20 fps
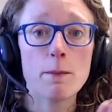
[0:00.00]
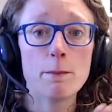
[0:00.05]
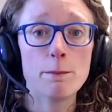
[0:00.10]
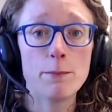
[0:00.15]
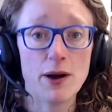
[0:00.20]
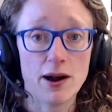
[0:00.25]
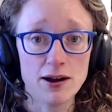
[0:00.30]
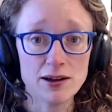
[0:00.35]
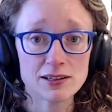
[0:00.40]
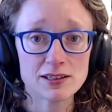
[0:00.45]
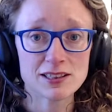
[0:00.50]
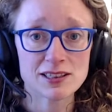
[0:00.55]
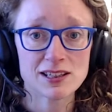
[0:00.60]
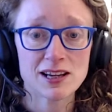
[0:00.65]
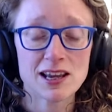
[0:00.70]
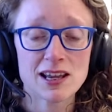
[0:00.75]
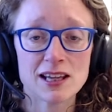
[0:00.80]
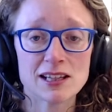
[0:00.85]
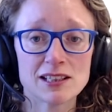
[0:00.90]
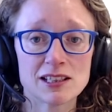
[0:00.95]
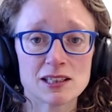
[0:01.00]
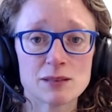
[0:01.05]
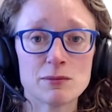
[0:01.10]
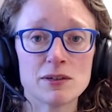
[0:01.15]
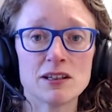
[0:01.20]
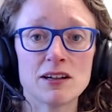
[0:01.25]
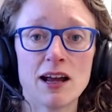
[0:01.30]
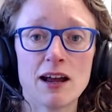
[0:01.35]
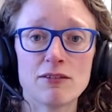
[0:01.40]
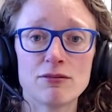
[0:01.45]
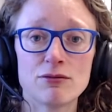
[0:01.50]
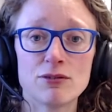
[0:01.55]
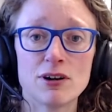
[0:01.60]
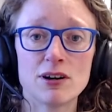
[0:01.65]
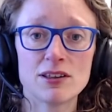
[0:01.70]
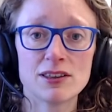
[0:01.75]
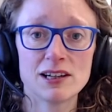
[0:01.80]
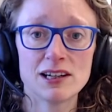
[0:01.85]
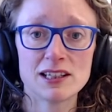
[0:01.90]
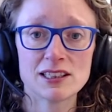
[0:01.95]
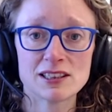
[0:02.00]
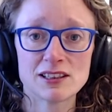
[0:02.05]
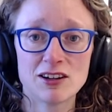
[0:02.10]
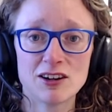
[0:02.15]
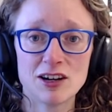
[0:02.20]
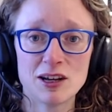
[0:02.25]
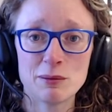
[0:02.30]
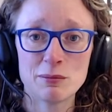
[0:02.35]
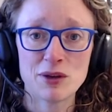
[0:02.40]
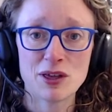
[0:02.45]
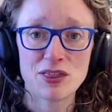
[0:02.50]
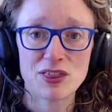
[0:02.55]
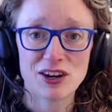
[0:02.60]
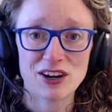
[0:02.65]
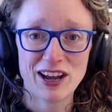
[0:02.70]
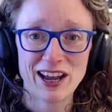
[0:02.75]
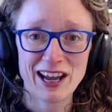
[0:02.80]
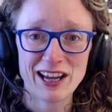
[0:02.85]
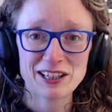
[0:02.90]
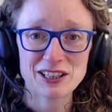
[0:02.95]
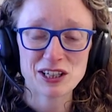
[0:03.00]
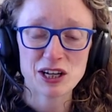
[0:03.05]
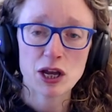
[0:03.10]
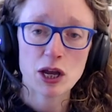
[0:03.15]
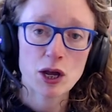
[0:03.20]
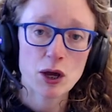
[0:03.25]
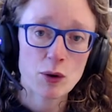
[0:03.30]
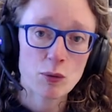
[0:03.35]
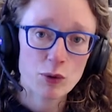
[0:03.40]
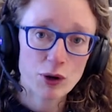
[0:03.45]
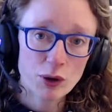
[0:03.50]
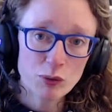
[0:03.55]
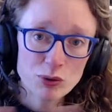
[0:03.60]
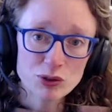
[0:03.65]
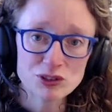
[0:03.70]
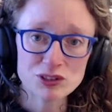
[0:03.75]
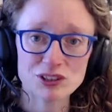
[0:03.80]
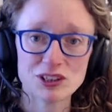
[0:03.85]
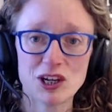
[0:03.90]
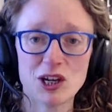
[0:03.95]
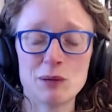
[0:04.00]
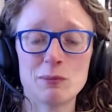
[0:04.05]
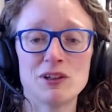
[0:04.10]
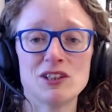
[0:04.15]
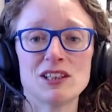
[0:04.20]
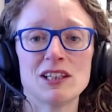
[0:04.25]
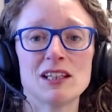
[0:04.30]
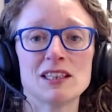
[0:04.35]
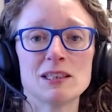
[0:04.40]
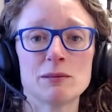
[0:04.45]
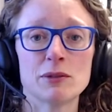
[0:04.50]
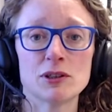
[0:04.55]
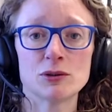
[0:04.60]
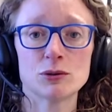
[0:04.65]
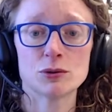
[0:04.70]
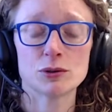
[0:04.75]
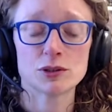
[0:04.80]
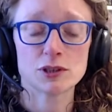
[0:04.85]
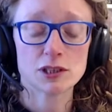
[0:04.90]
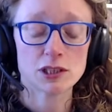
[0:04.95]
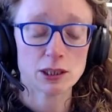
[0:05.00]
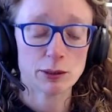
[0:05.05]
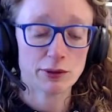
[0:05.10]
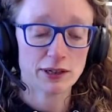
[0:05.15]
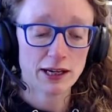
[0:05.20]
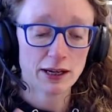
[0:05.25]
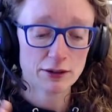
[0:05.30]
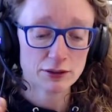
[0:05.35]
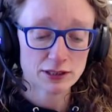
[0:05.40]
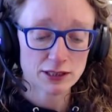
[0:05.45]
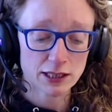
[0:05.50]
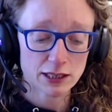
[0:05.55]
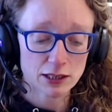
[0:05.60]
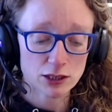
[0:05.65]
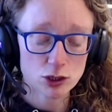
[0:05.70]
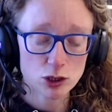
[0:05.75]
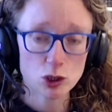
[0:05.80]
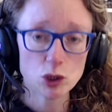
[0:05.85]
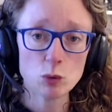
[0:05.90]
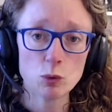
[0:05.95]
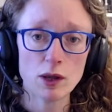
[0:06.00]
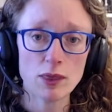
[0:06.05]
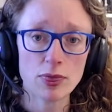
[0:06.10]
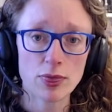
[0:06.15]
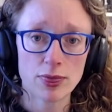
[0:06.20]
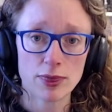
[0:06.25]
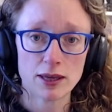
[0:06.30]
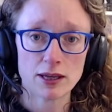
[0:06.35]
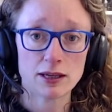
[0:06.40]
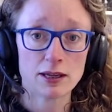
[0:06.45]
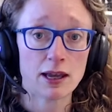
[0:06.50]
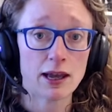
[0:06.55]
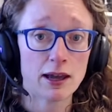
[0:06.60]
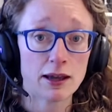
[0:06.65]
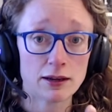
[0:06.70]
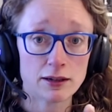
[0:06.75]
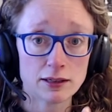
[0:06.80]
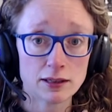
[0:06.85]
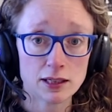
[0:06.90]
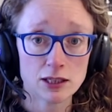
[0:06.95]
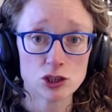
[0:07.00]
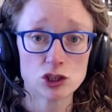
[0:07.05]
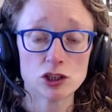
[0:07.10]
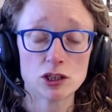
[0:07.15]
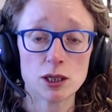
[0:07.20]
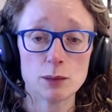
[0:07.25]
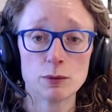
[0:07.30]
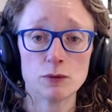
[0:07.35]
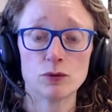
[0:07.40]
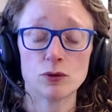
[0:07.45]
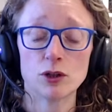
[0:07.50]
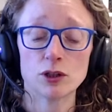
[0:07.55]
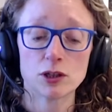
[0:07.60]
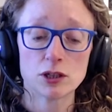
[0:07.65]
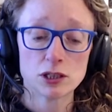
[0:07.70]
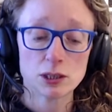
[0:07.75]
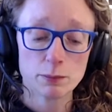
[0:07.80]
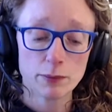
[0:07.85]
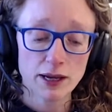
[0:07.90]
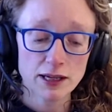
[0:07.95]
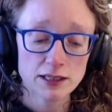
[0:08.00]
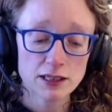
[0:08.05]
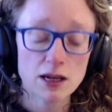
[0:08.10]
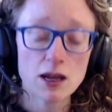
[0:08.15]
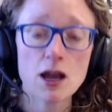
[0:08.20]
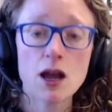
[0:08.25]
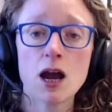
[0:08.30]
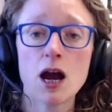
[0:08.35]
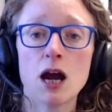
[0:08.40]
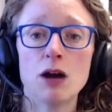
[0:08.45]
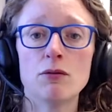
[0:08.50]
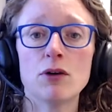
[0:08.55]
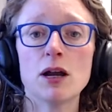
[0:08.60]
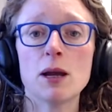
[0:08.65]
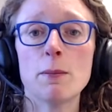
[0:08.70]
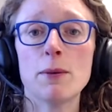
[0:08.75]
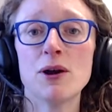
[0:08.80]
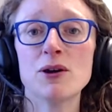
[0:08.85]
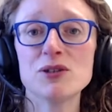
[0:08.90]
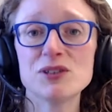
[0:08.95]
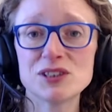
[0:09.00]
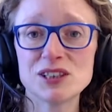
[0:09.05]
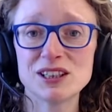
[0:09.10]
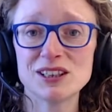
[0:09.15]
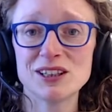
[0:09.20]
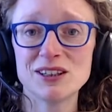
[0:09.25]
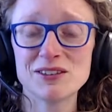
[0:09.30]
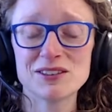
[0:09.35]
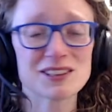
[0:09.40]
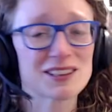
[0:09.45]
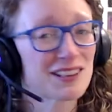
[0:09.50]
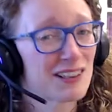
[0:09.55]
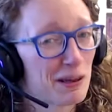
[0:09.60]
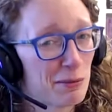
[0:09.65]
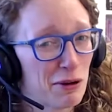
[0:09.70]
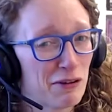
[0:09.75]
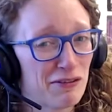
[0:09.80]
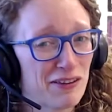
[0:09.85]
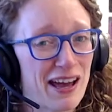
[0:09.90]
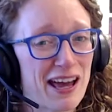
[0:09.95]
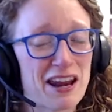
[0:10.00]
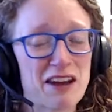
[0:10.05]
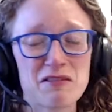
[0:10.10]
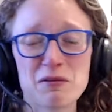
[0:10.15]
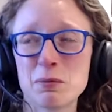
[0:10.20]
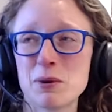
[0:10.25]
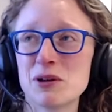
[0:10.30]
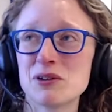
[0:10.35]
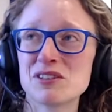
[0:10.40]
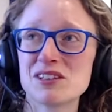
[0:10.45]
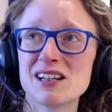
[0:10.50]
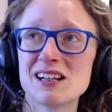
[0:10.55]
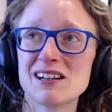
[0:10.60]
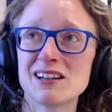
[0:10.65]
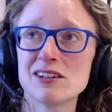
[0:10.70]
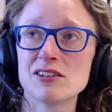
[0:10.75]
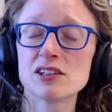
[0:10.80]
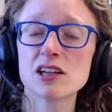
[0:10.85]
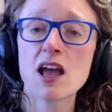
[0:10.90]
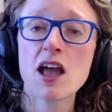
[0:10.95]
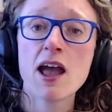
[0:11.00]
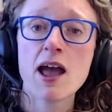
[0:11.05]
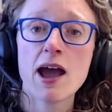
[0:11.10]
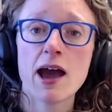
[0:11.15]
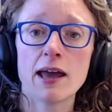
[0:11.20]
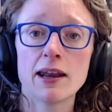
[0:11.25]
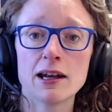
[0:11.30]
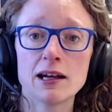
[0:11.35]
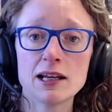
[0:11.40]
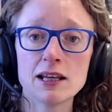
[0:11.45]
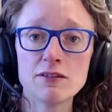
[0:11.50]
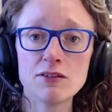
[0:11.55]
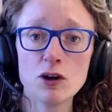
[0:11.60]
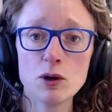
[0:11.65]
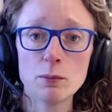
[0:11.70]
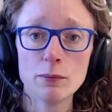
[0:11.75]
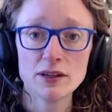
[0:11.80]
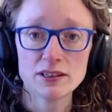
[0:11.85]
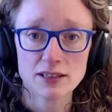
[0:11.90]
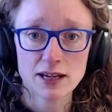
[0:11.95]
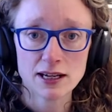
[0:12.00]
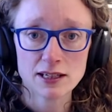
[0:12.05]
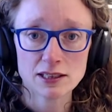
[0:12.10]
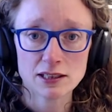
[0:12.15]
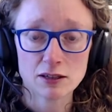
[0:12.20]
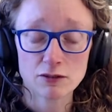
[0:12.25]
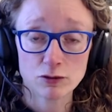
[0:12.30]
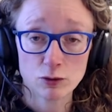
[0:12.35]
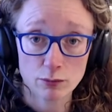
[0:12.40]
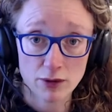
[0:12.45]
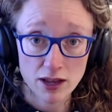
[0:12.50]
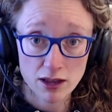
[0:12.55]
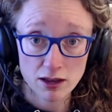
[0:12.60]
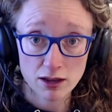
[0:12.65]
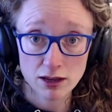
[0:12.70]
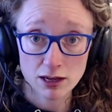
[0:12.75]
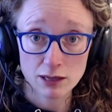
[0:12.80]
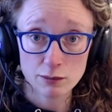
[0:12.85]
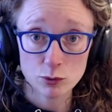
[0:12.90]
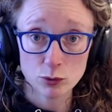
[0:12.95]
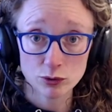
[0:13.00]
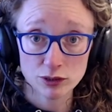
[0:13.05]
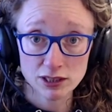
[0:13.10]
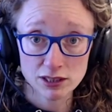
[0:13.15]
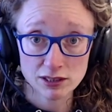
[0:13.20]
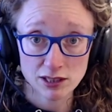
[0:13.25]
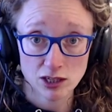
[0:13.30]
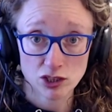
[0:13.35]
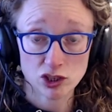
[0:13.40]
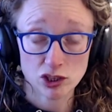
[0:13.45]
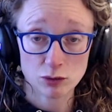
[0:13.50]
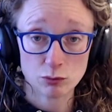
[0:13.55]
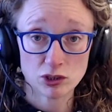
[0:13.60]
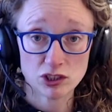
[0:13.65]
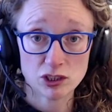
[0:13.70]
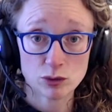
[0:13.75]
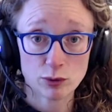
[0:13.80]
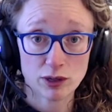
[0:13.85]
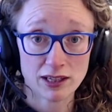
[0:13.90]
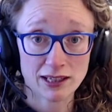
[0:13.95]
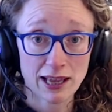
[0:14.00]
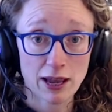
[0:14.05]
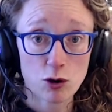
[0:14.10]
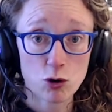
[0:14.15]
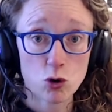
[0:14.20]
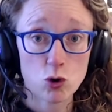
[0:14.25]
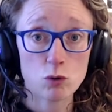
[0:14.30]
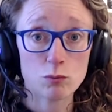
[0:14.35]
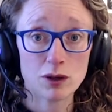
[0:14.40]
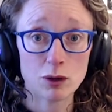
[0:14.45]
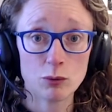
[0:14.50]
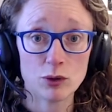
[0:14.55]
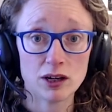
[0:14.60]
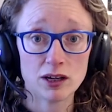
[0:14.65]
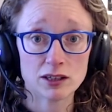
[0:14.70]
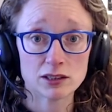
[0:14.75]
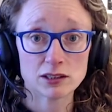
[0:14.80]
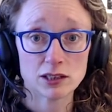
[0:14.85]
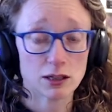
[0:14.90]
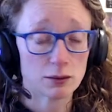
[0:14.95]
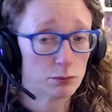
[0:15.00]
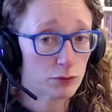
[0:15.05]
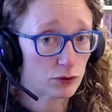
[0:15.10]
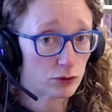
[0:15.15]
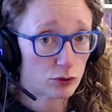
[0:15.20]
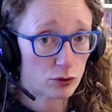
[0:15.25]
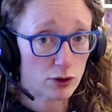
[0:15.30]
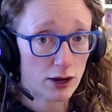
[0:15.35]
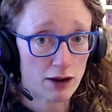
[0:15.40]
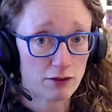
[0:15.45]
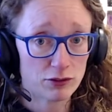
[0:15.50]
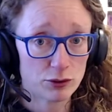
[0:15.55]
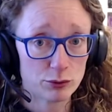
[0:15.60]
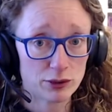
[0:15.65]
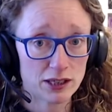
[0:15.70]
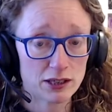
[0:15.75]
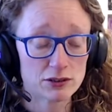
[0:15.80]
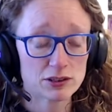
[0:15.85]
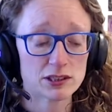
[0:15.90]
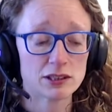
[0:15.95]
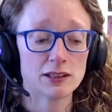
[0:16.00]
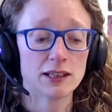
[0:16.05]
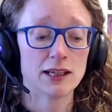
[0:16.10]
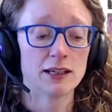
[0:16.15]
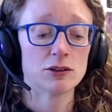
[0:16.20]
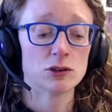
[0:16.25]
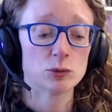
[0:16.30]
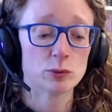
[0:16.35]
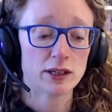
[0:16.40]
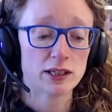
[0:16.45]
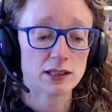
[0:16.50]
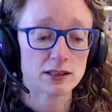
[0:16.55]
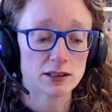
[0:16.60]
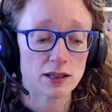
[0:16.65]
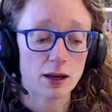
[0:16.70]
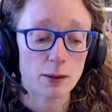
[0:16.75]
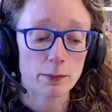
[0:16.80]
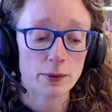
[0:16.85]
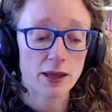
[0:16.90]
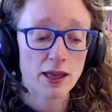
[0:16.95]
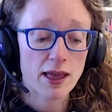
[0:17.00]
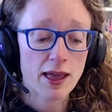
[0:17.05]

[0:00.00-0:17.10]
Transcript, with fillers: But it does mean I have rather less time than I had when I wasn't home educating my daughters. So I now say, do one thing. And each night before I go to bed, I write a post it note. I'm a fan of a post it note. And I leave it on my desk for my early morning session, which is when I get all my work done before everyone else in the house wakes up.